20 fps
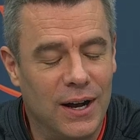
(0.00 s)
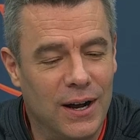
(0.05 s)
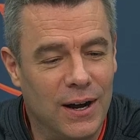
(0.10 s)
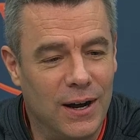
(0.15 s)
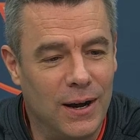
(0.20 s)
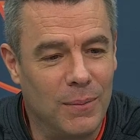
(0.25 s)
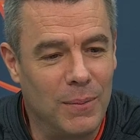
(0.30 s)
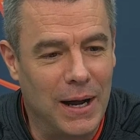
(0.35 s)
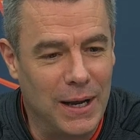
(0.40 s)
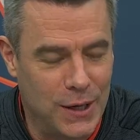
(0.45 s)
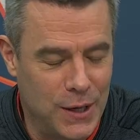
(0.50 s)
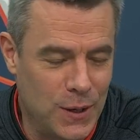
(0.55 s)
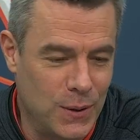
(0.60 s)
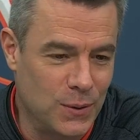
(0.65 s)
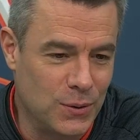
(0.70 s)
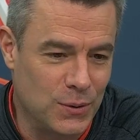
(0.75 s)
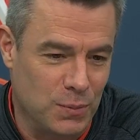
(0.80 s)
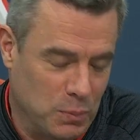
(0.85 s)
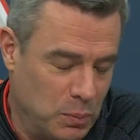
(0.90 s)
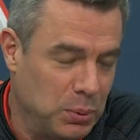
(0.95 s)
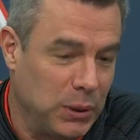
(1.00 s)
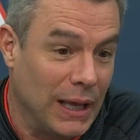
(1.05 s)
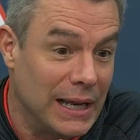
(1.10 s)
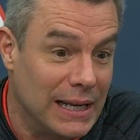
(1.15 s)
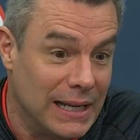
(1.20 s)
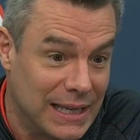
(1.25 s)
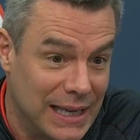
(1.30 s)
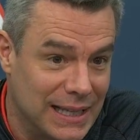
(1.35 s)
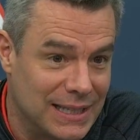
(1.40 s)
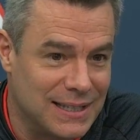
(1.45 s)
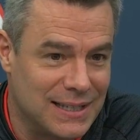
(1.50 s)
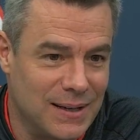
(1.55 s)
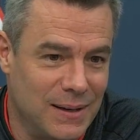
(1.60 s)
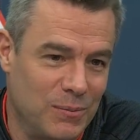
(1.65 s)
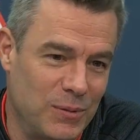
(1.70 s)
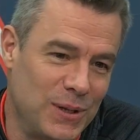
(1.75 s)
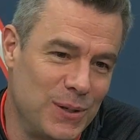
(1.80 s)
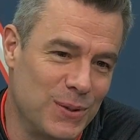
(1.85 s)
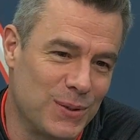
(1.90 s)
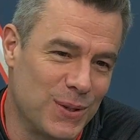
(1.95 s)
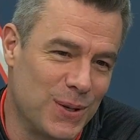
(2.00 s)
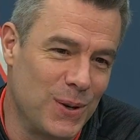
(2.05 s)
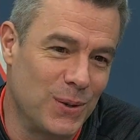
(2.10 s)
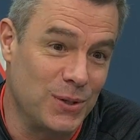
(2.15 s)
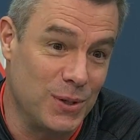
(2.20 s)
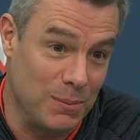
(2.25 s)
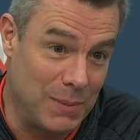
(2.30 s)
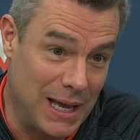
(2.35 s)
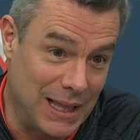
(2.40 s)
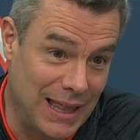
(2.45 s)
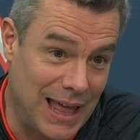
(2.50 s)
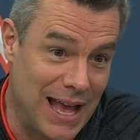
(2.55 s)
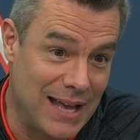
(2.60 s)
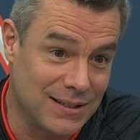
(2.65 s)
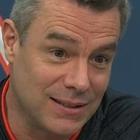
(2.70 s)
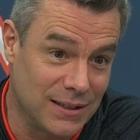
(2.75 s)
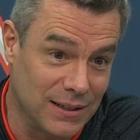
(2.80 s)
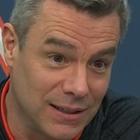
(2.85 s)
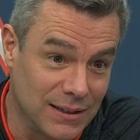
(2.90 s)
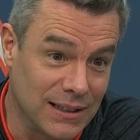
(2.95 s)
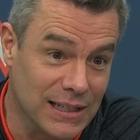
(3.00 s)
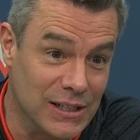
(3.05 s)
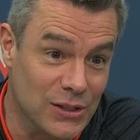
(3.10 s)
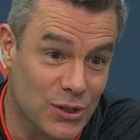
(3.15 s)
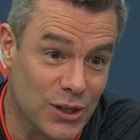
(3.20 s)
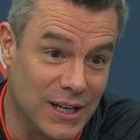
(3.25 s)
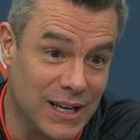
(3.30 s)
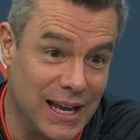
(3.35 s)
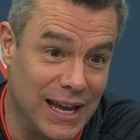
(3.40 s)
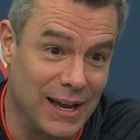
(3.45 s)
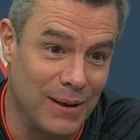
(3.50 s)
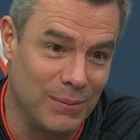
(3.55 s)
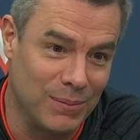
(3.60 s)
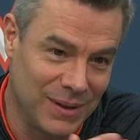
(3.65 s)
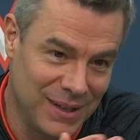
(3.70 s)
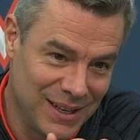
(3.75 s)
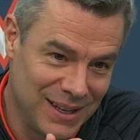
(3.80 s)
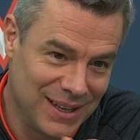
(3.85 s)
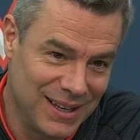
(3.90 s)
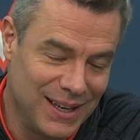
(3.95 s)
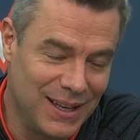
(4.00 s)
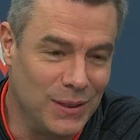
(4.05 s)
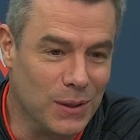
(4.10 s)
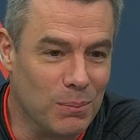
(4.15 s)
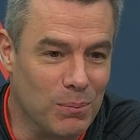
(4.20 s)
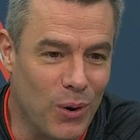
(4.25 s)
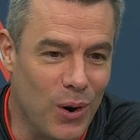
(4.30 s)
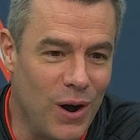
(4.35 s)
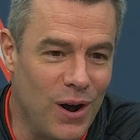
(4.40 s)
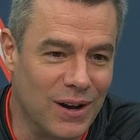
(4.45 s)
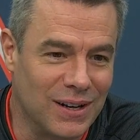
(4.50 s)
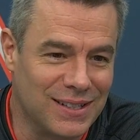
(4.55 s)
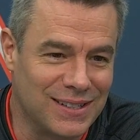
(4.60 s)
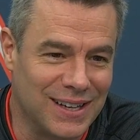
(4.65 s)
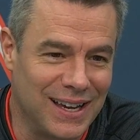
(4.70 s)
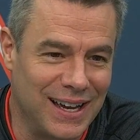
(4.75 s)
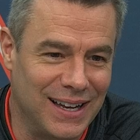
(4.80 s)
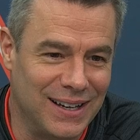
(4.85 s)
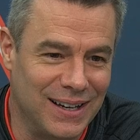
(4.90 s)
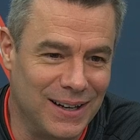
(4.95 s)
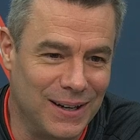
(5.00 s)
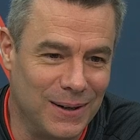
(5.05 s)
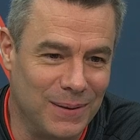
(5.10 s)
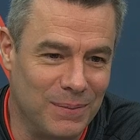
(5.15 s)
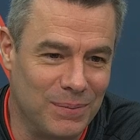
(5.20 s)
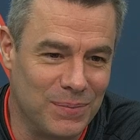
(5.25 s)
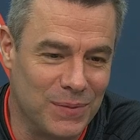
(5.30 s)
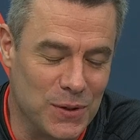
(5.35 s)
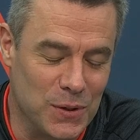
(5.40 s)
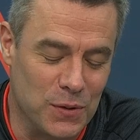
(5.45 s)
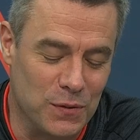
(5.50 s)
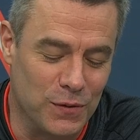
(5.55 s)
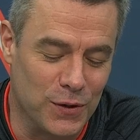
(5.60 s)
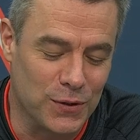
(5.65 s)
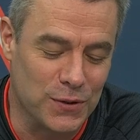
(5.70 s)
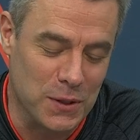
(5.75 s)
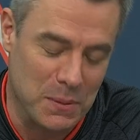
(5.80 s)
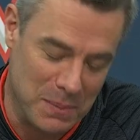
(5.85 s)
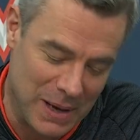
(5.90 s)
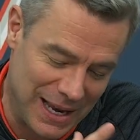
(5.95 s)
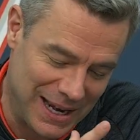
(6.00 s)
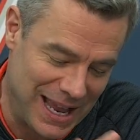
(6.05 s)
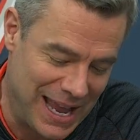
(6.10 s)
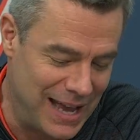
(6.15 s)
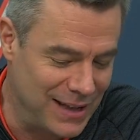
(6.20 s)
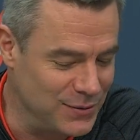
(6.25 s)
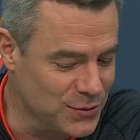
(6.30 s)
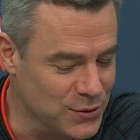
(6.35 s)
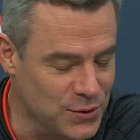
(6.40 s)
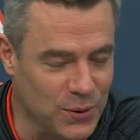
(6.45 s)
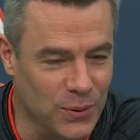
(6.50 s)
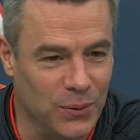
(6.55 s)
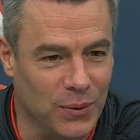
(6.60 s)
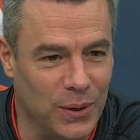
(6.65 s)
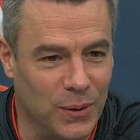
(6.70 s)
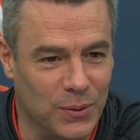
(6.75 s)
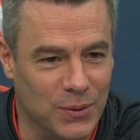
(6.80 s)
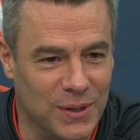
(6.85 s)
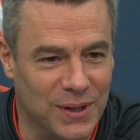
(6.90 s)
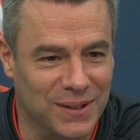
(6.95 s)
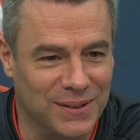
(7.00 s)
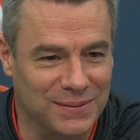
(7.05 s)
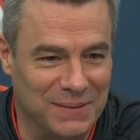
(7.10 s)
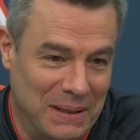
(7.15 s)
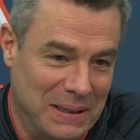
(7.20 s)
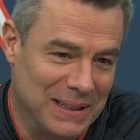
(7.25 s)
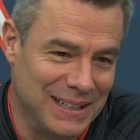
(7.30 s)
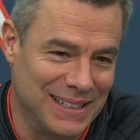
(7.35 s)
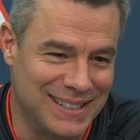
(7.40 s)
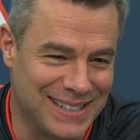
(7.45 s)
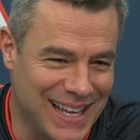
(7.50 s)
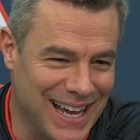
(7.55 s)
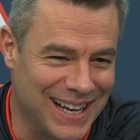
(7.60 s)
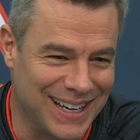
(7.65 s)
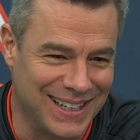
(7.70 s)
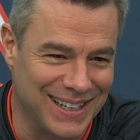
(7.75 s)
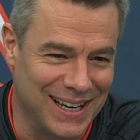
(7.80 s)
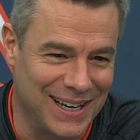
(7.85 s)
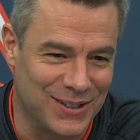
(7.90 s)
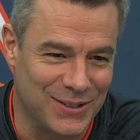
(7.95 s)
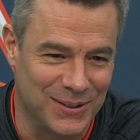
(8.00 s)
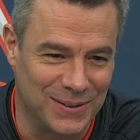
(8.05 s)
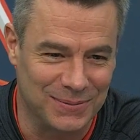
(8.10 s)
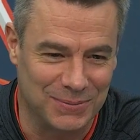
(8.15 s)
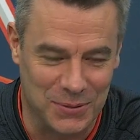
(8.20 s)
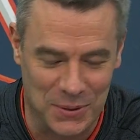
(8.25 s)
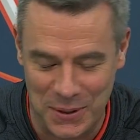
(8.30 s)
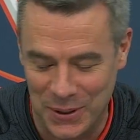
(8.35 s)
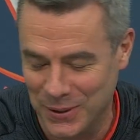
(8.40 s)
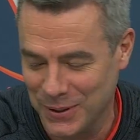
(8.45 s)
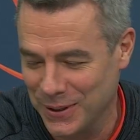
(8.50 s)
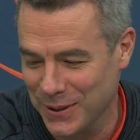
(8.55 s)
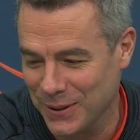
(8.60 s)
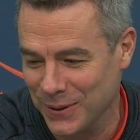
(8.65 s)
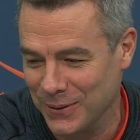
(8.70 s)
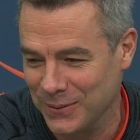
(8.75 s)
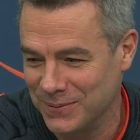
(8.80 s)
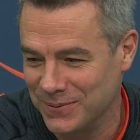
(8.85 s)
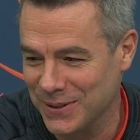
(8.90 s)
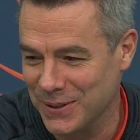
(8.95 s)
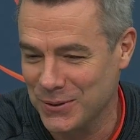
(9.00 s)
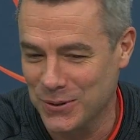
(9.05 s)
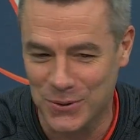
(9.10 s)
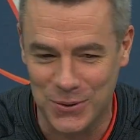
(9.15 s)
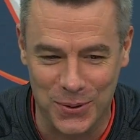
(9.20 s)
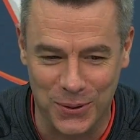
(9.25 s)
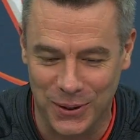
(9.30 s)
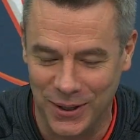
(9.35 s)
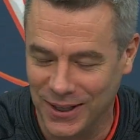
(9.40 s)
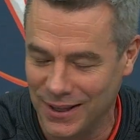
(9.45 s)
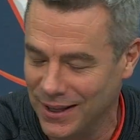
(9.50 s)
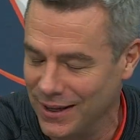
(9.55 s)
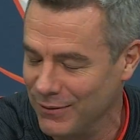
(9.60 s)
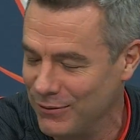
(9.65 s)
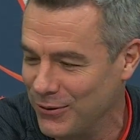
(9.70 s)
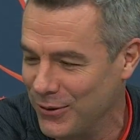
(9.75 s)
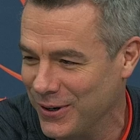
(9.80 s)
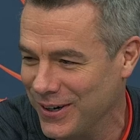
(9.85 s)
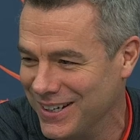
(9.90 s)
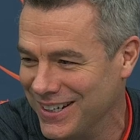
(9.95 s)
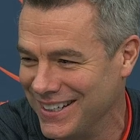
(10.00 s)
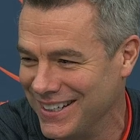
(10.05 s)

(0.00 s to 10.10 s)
um, my coach, played against him when he was a coach in my last collegiate game." in the Bronx at um, University of Manhattan. So there was a at least that connection. So there you go. There's a storyline for you.